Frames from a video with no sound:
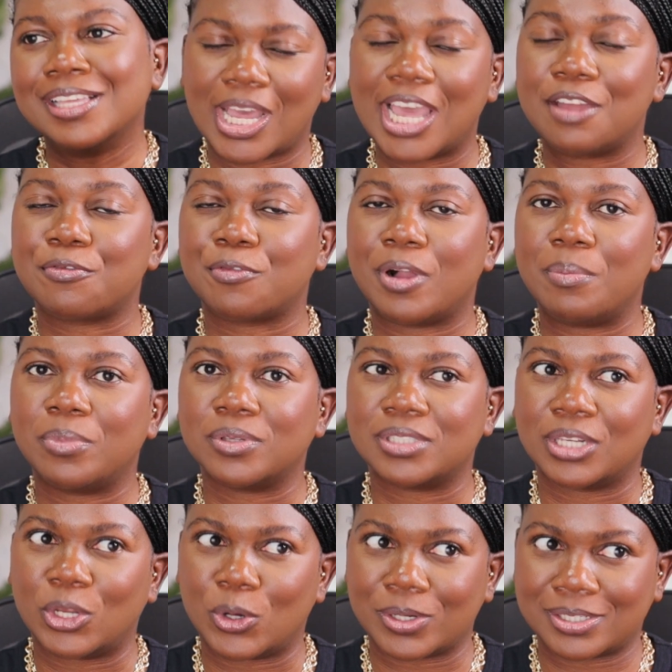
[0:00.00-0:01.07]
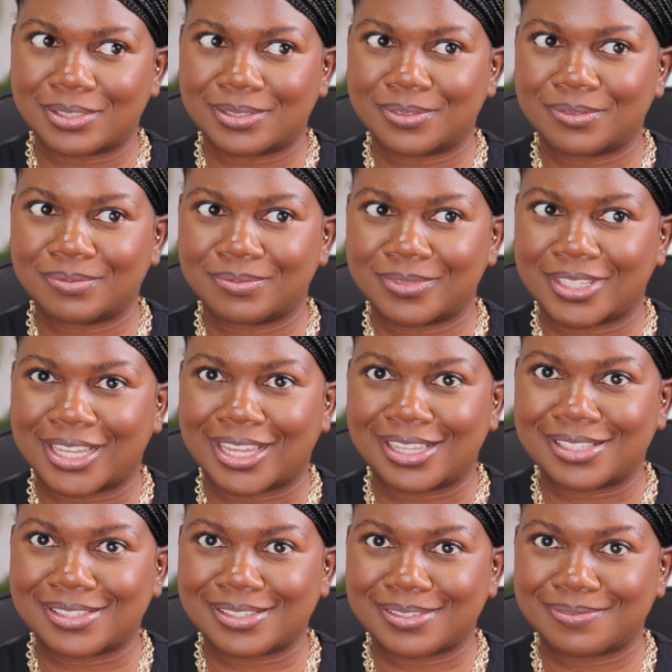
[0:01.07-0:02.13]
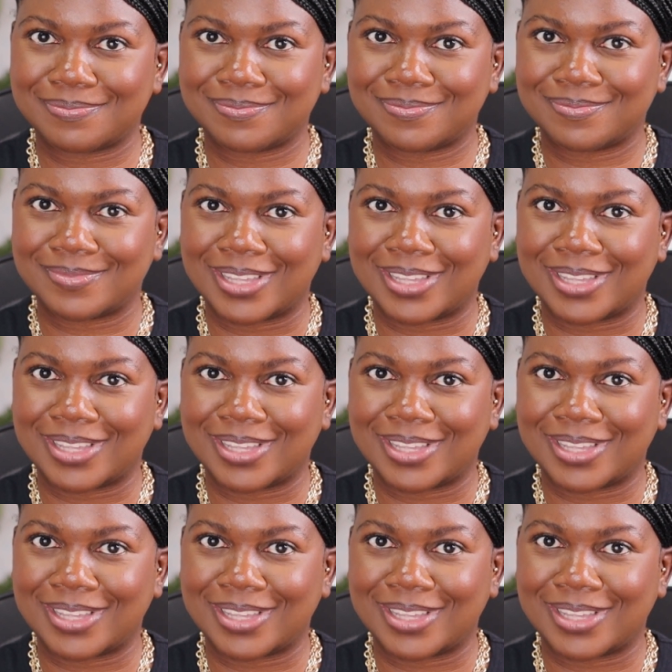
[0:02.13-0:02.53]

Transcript: I've rambled a lot, guys.